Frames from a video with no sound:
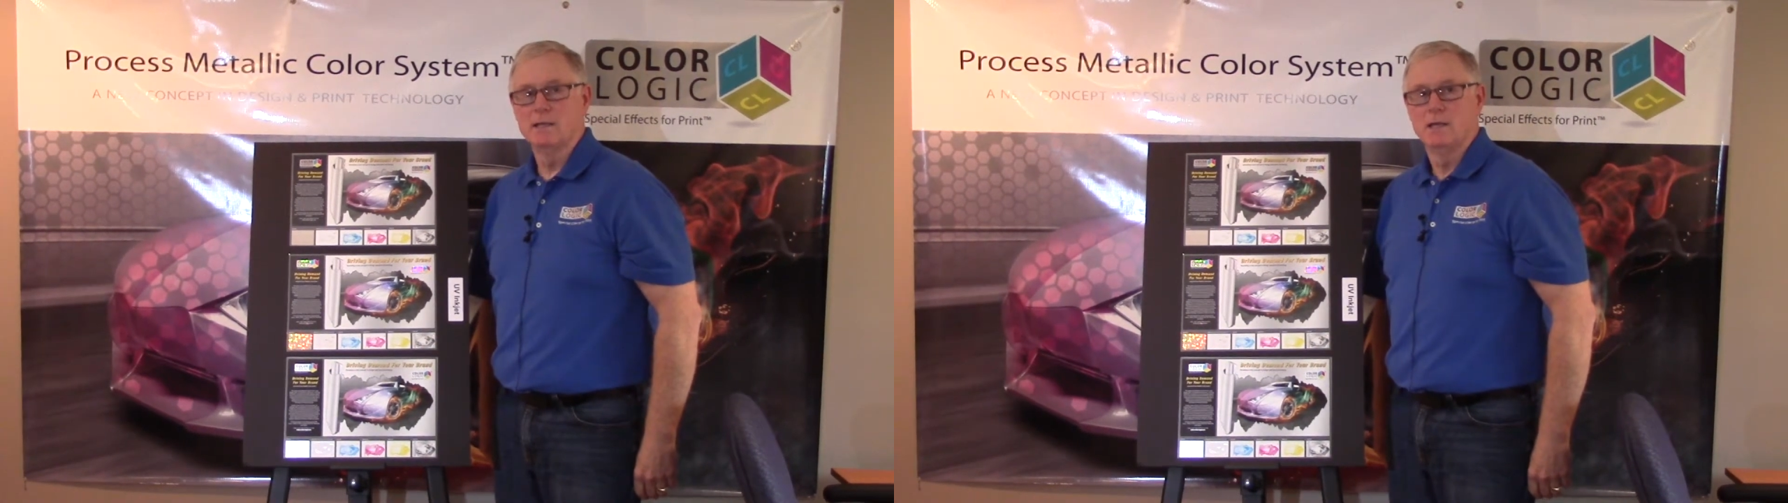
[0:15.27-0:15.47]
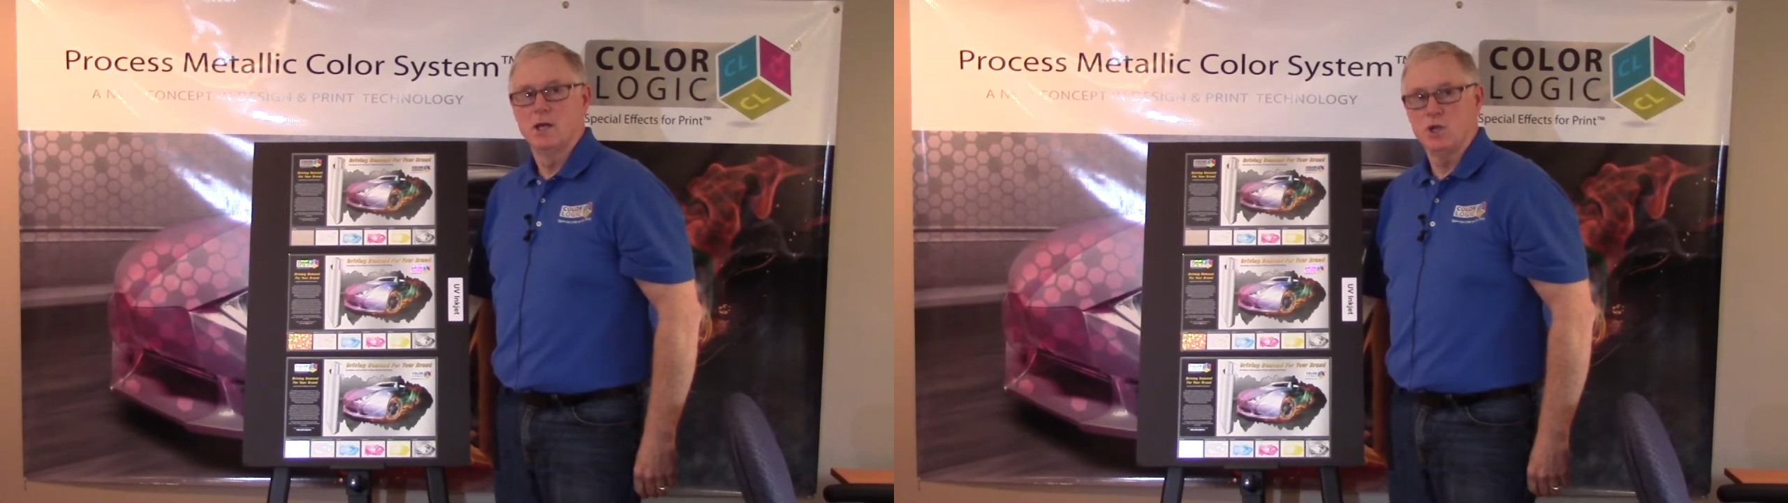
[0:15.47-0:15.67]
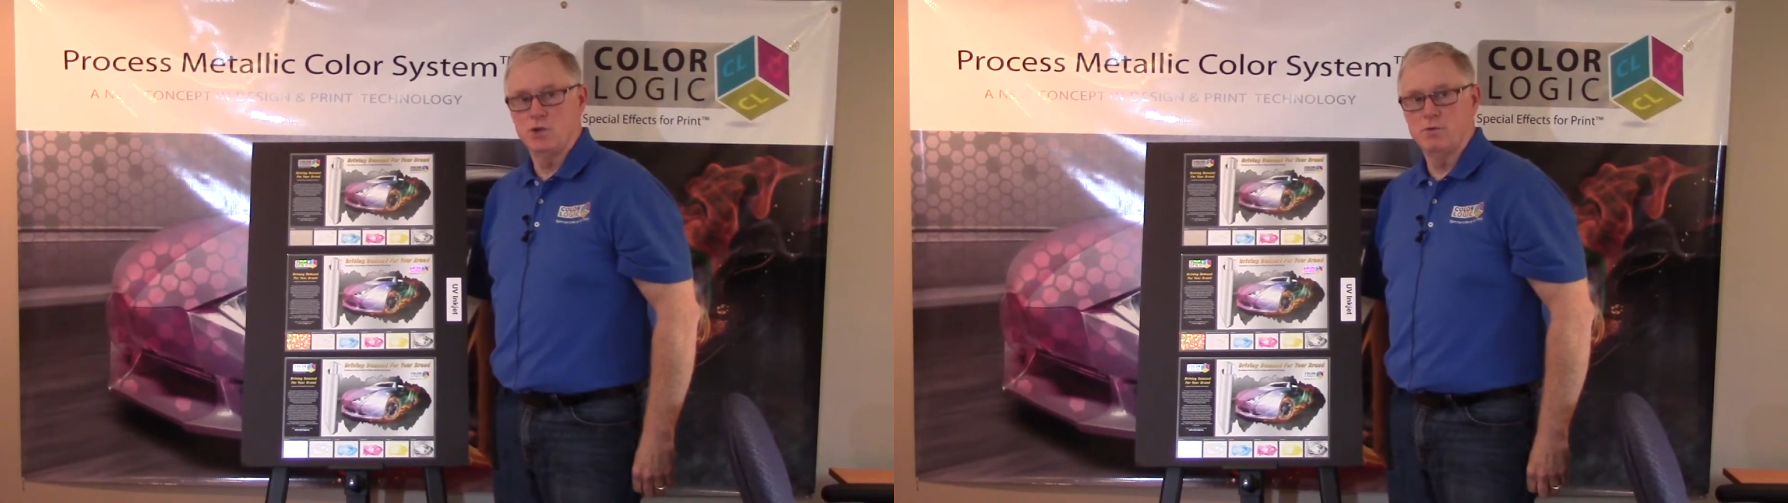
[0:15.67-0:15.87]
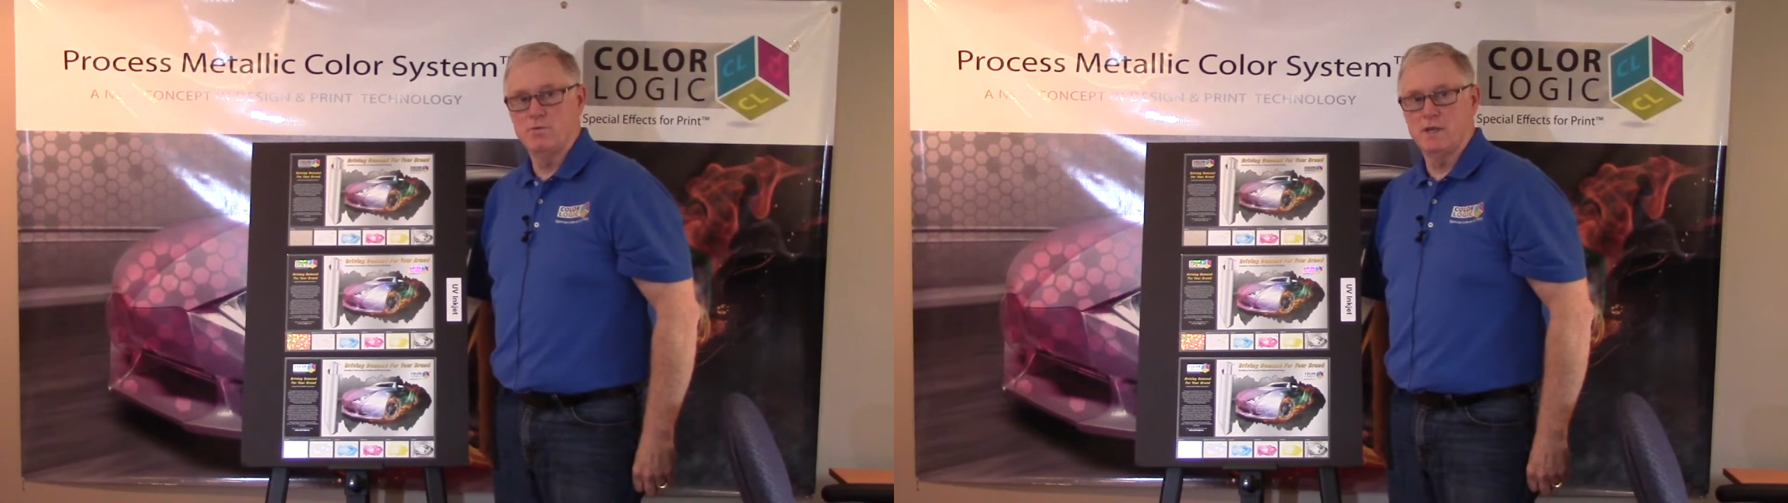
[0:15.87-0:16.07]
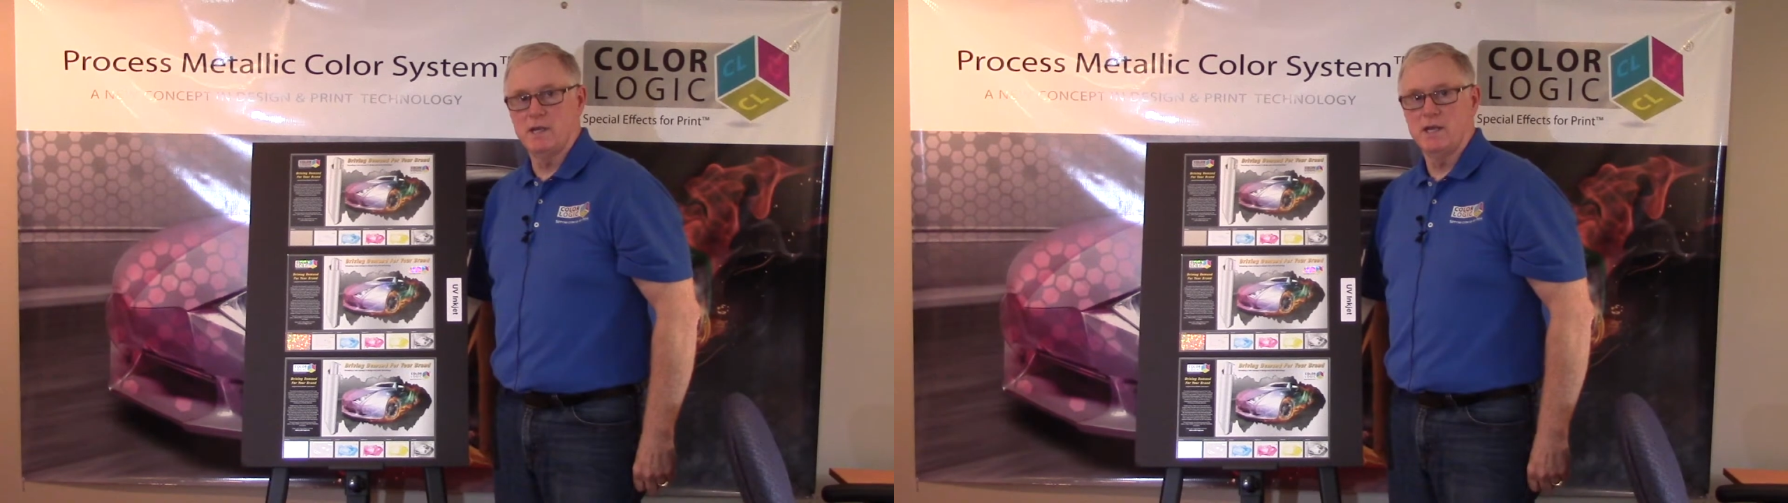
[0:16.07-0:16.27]

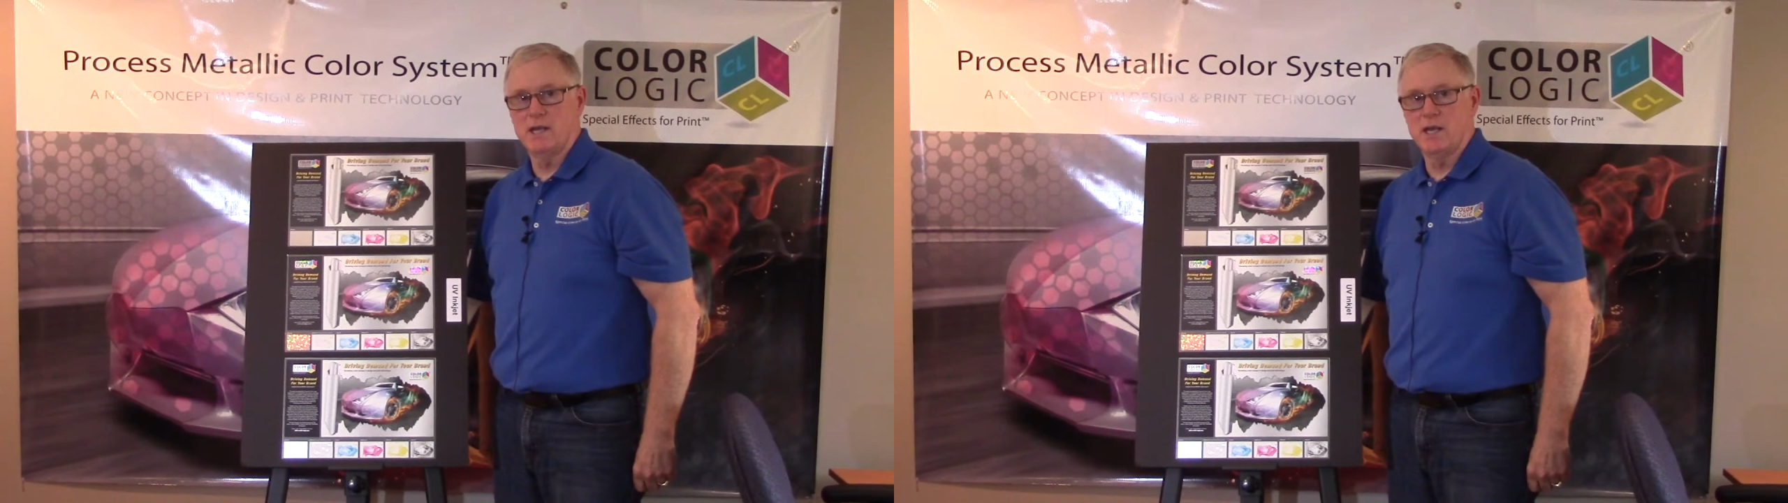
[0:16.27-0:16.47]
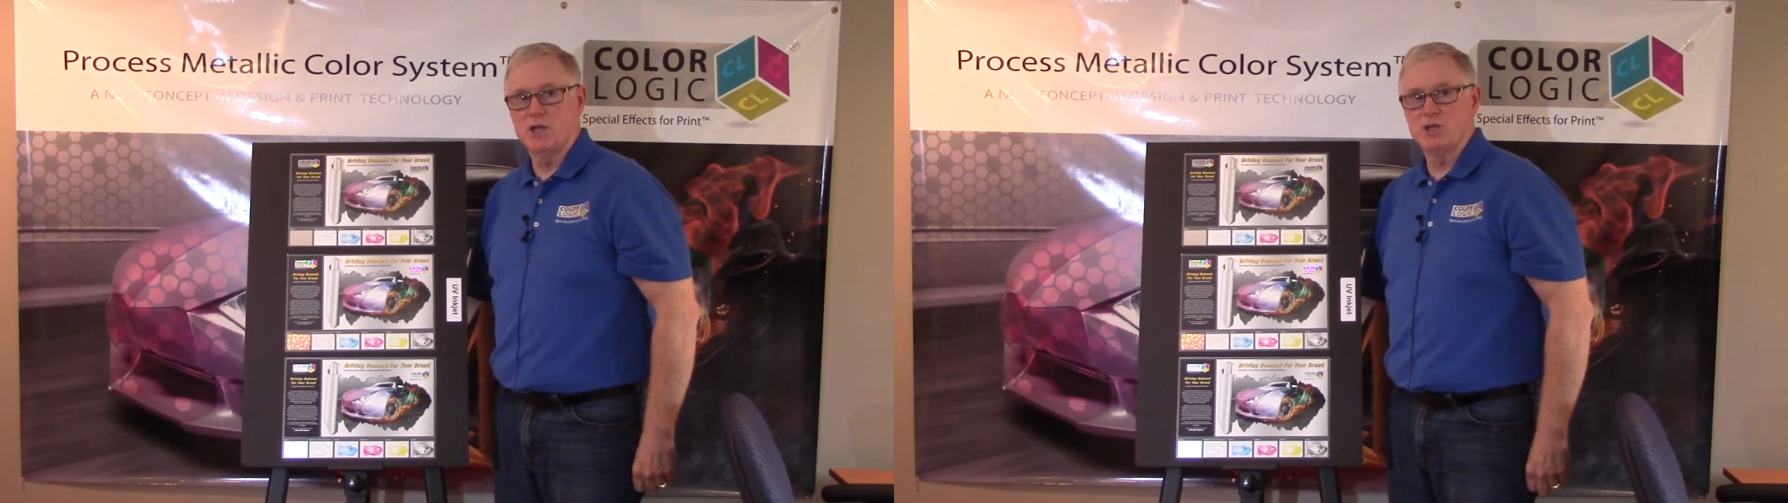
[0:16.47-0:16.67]
UV inkjet